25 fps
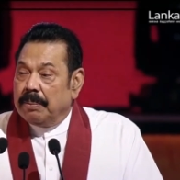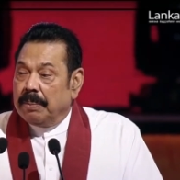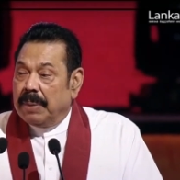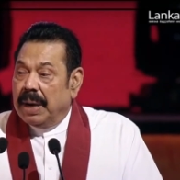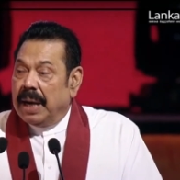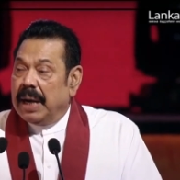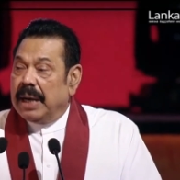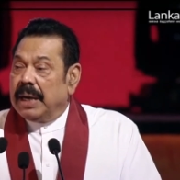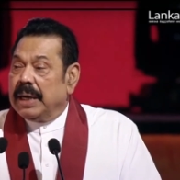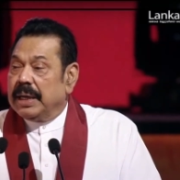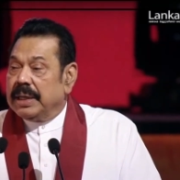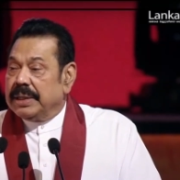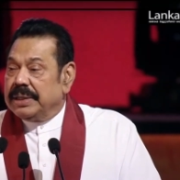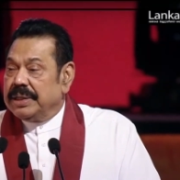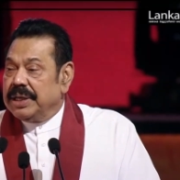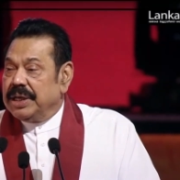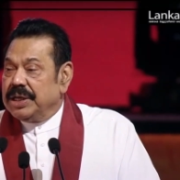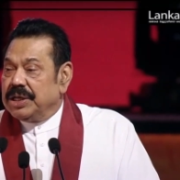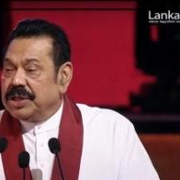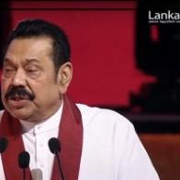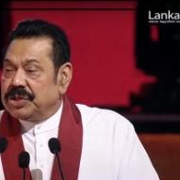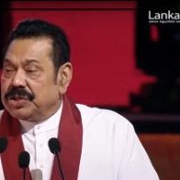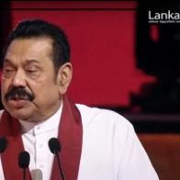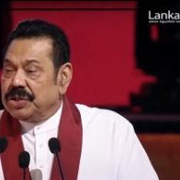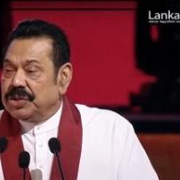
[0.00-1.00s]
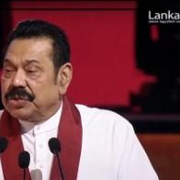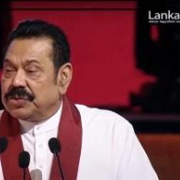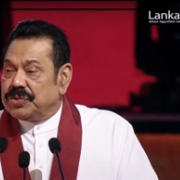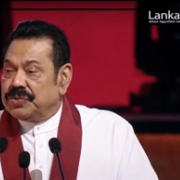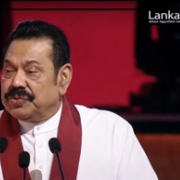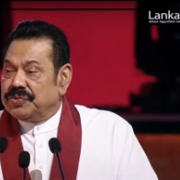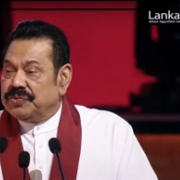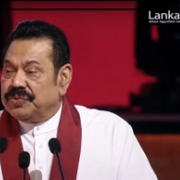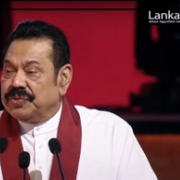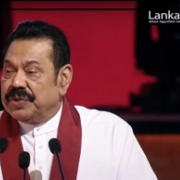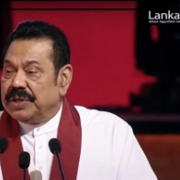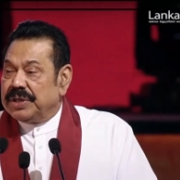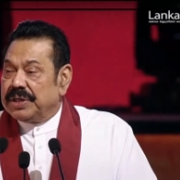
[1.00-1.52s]
Bangladesh is
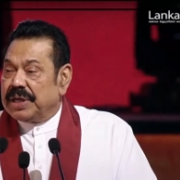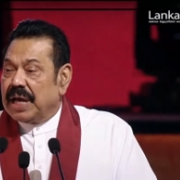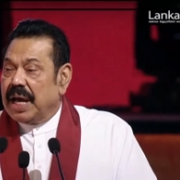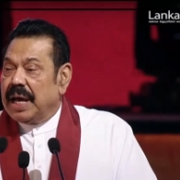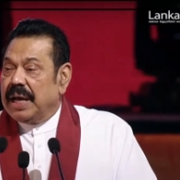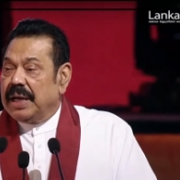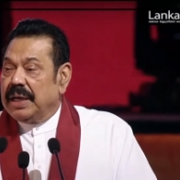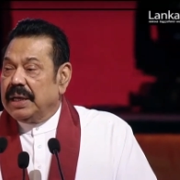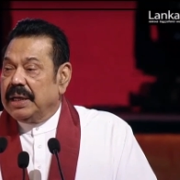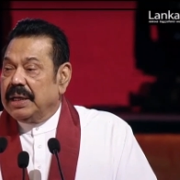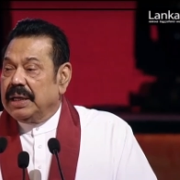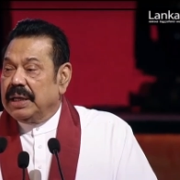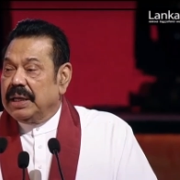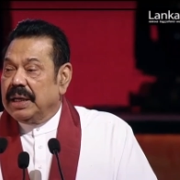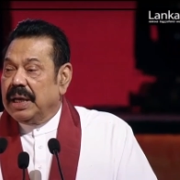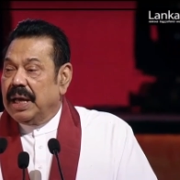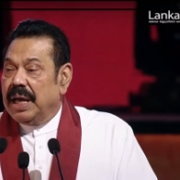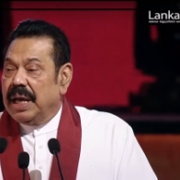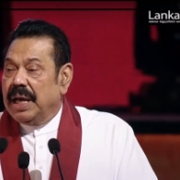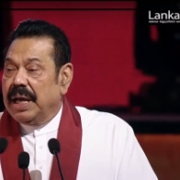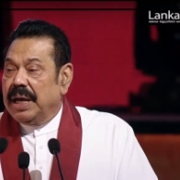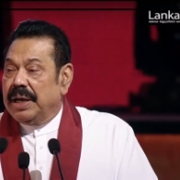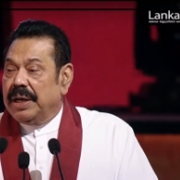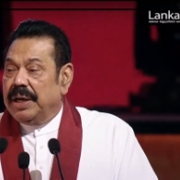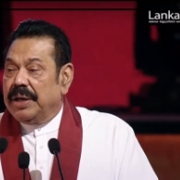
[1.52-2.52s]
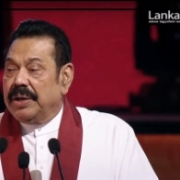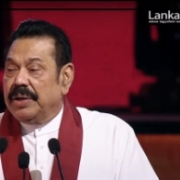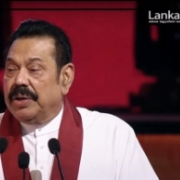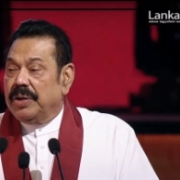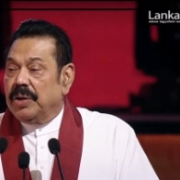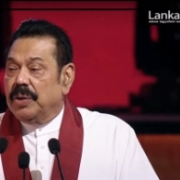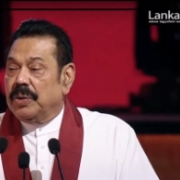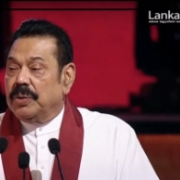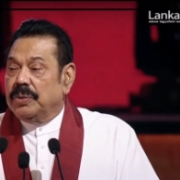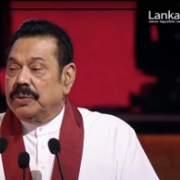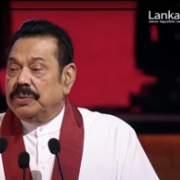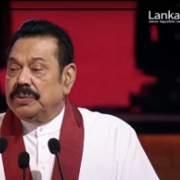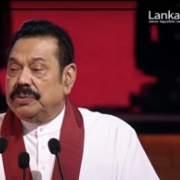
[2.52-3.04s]
fertile and
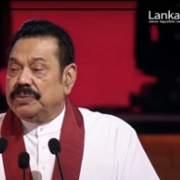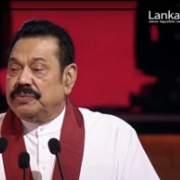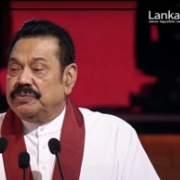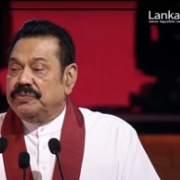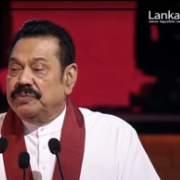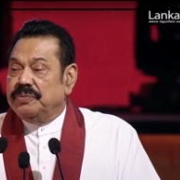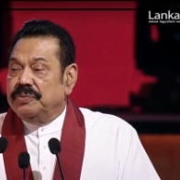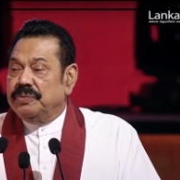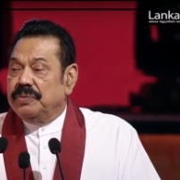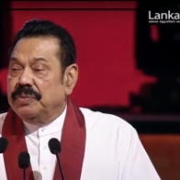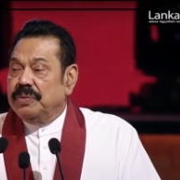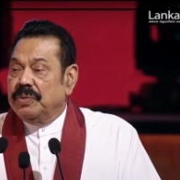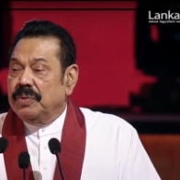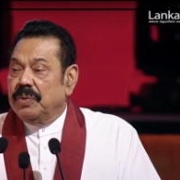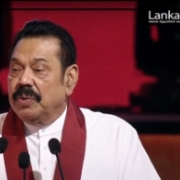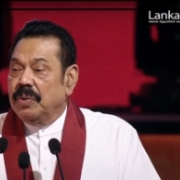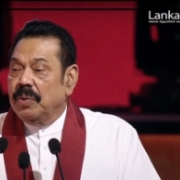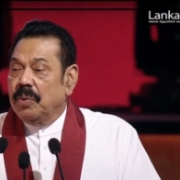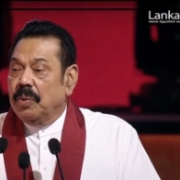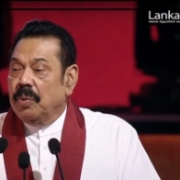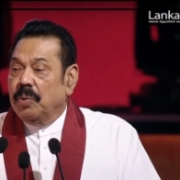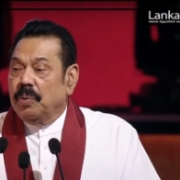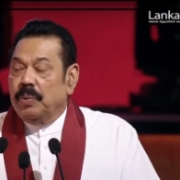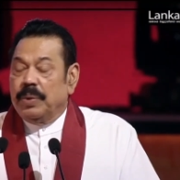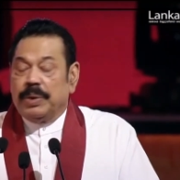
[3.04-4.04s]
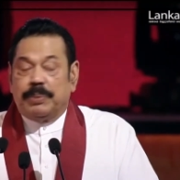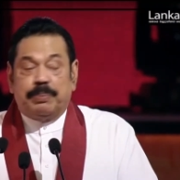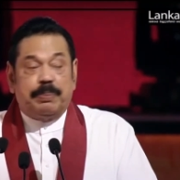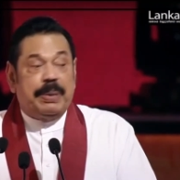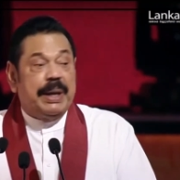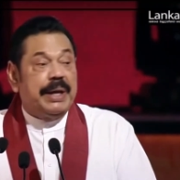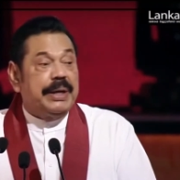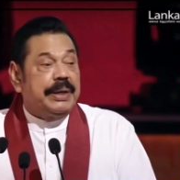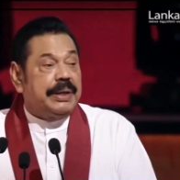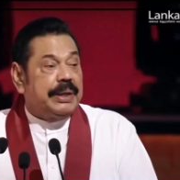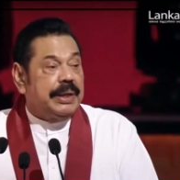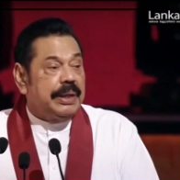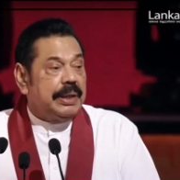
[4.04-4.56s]
endowed with
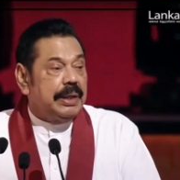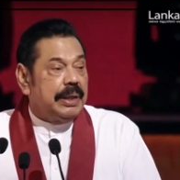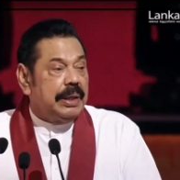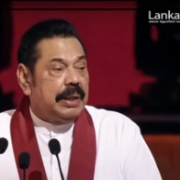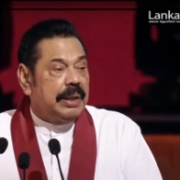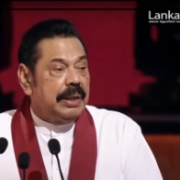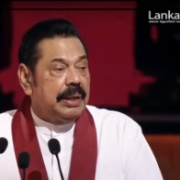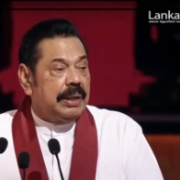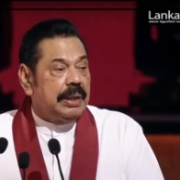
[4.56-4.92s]
plenty.